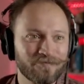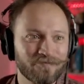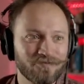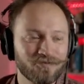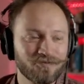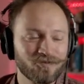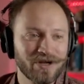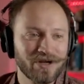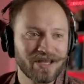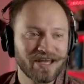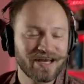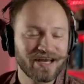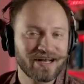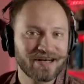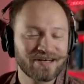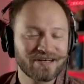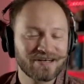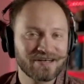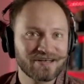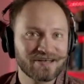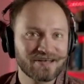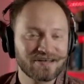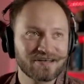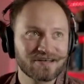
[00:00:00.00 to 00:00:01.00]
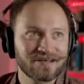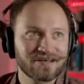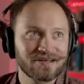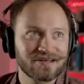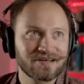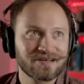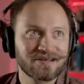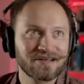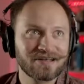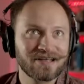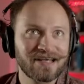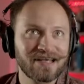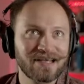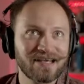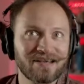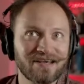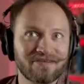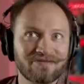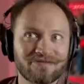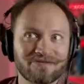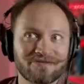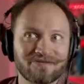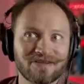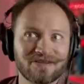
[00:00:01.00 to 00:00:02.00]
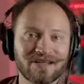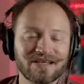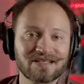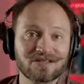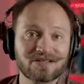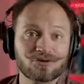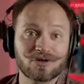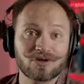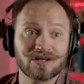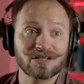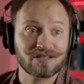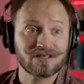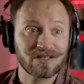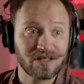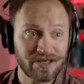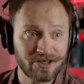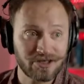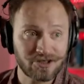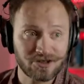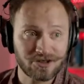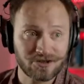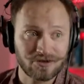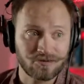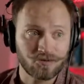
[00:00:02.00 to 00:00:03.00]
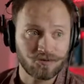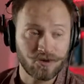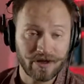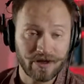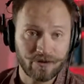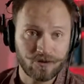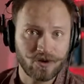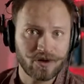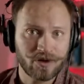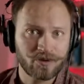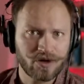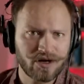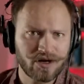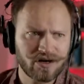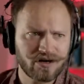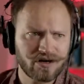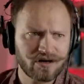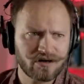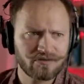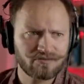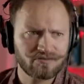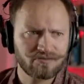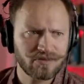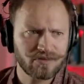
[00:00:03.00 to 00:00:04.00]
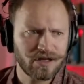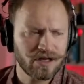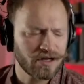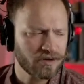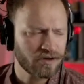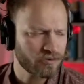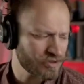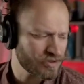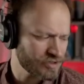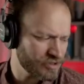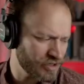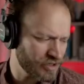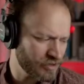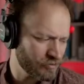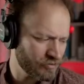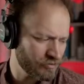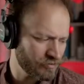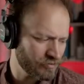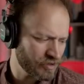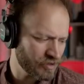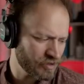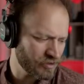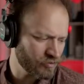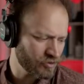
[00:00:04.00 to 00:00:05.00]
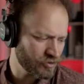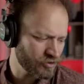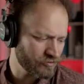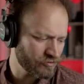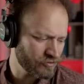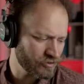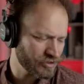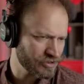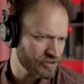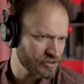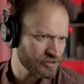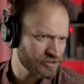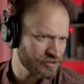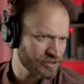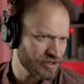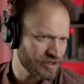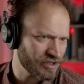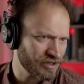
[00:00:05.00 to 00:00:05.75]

we can give this translation. We were what's the name the word for this, the